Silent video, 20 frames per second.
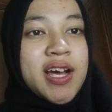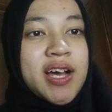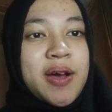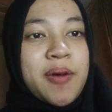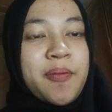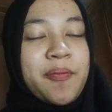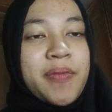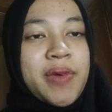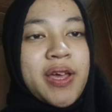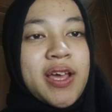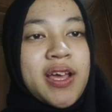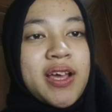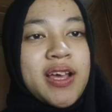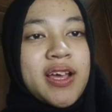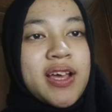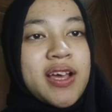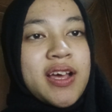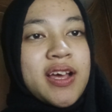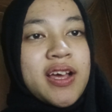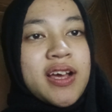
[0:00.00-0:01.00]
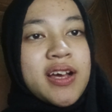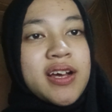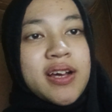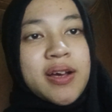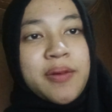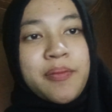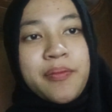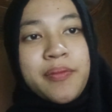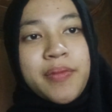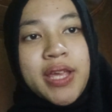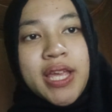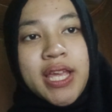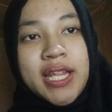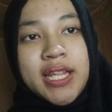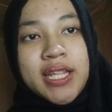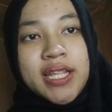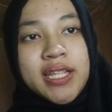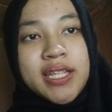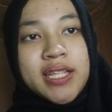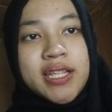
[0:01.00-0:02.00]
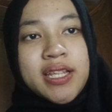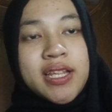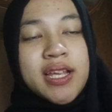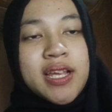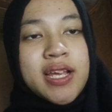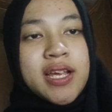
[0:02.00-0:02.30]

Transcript: um, in